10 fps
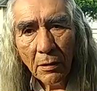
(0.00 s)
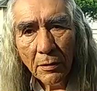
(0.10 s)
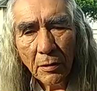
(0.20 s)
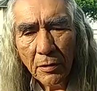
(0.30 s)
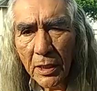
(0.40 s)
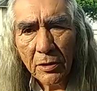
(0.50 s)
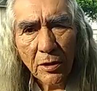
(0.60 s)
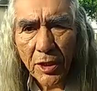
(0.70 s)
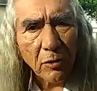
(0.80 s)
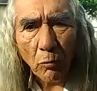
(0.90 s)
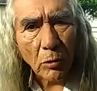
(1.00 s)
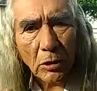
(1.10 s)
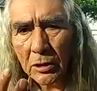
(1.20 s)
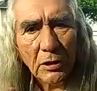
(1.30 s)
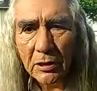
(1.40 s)
So these are just
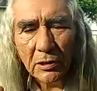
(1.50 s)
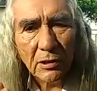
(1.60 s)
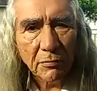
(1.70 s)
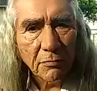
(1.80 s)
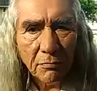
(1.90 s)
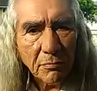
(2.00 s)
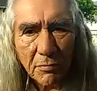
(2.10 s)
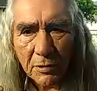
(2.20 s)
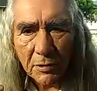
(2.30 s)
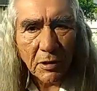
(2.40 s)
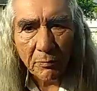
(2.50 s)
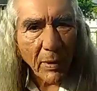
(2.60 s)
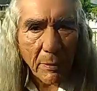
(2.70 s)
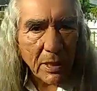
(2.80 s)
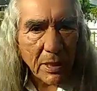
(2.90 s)
words. You know,
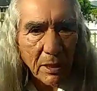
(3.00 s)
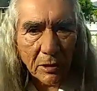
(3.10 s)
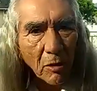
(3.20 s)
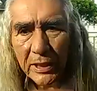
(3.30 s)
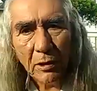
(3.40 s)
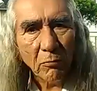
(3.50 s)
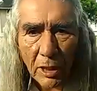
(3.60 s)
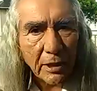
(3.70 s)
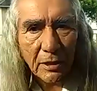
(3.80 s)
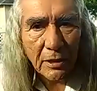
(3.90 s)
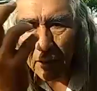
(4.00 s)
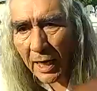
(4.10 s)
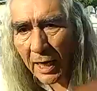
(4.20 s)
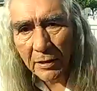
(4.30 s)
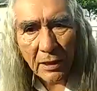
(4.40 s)
maybe they're going in one ear and
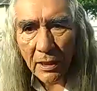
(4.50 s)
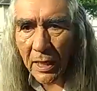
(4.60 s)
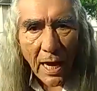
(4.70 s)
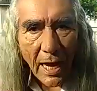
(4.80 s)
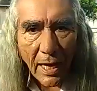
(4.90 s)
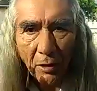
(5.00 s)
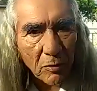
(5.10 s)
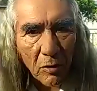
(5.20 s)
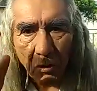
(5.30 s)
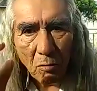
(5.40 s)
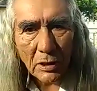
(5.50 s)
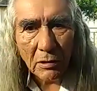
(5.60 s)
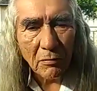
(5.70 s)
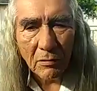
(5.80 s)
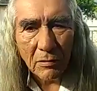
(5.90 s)
out the other. I don't know what
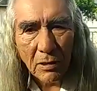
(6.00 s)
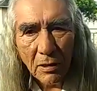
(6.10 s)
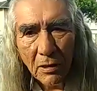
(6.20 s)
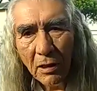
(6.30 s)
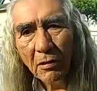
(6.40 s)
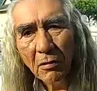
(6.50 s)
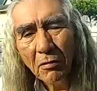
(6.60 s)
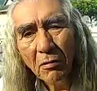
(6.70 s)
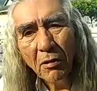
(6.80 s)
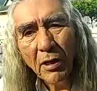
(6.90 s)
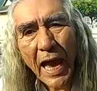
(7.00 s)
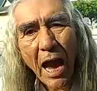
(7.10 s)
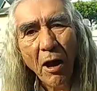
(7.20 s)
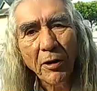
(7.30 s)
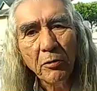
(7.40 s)
or
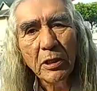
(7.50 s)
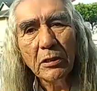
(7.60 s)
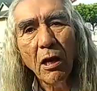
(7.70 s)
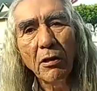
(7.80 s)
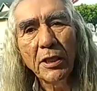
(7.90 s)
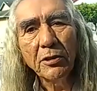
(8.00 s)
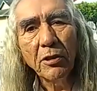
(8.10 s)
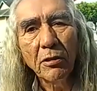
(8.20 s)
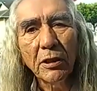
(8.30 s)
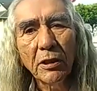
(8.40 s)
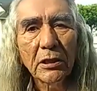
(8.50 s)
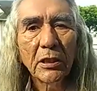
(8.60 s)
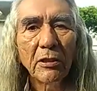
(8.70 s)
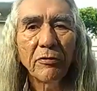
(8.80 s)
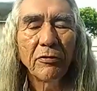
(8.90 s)
how you acknowledge all of this
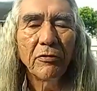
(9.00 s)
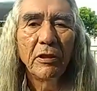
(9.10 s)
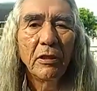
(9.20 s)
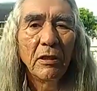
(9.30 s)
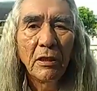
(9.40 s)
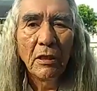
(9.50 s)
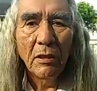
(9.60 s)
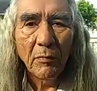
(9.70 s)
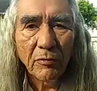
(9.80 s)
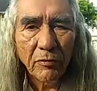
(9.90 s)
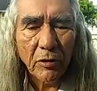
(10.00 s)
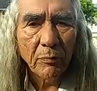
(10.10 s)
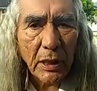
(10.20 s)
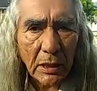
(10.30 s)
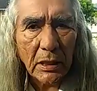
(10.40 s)
stuff. But for
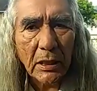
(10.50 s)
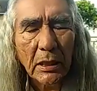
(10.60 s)
me,